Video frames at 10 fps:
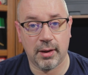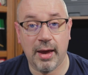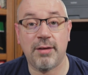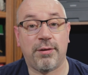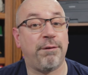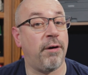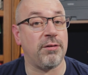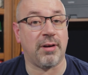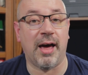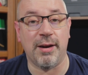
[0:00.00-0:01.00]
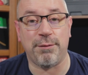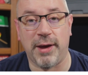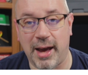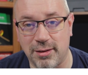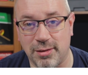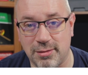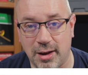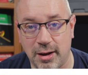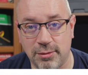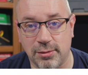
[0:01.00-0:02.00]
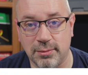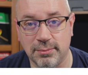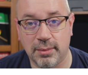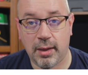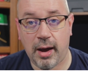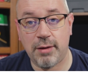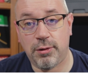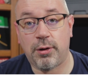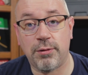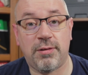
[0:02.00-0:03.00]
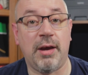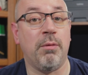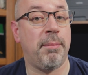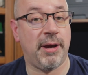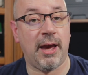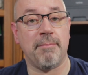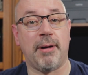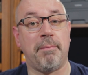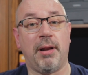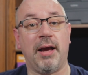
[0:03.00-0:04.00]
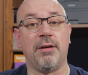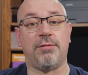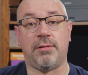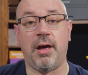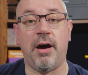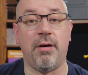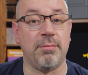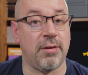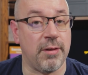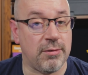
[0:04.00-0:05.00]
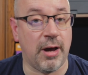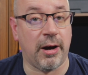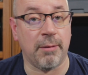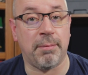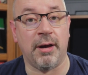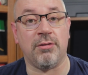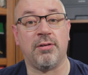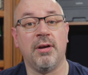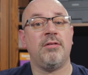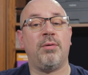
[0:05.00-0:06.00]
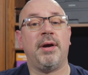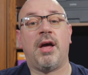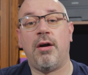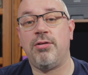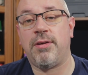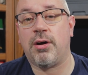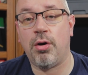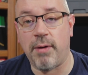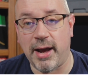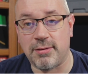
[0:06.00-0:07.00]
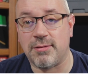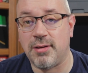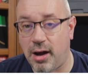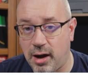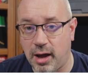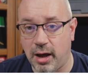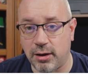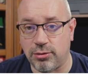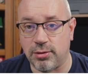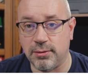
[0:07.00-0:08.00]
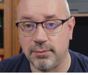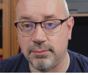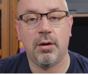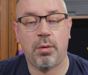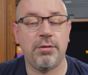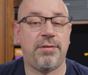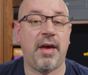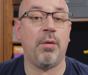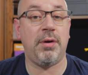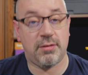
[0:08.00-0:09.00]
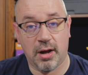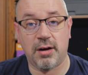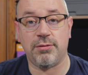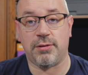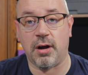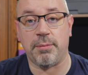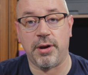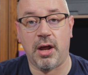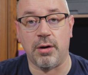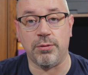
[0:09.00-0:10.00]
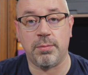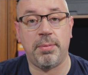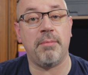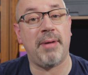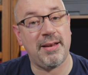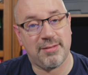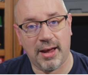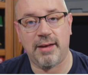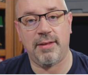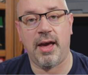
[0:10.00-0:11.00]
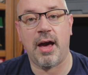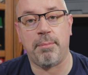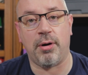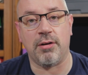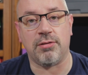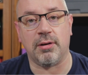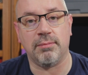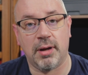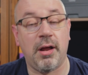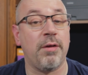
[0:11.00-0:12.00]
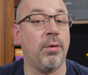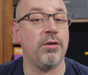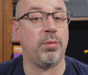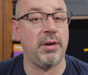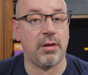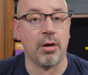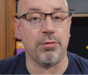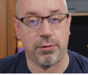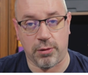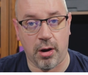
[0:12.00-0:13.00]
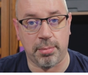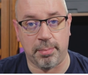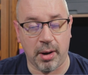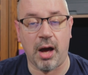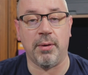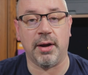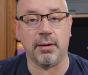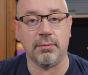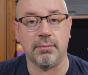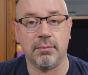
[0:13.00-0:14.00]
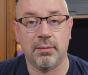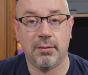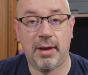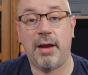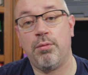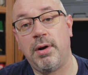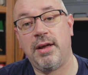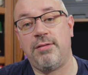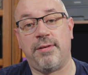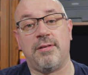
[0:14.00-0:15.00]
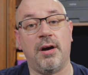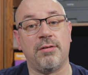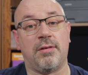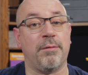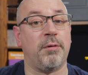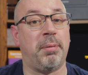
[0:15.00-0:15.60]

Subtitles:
Here's the first line of the exercise. As you can see, we begin by playing a slur up to the target pitch to encourage the correct tongue arch. Once there, we tongue stop the note, but maintain the air pressure. In other words, we don't stop blowing. Then release the tongue stop to